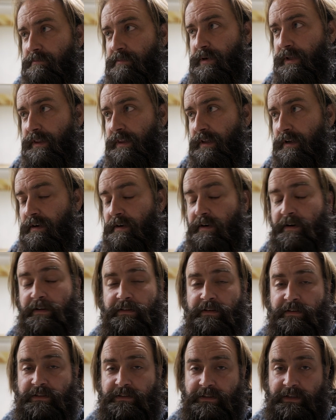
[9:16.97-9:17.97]
But there are
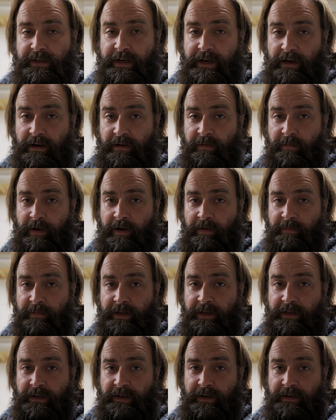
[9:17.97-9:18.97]
others that care about
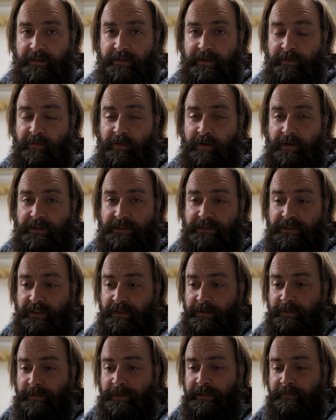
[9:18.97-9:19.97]
me and they want to
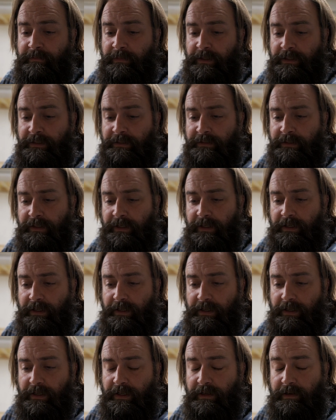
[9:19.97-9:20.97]
celebrate me,
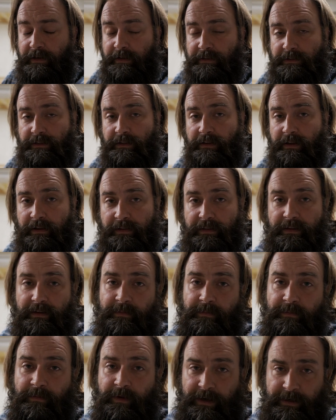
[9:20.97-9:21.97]
and I should let
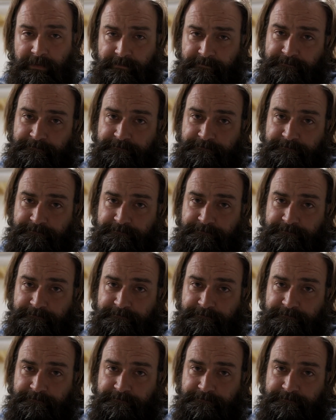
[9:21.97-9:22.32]
them, right?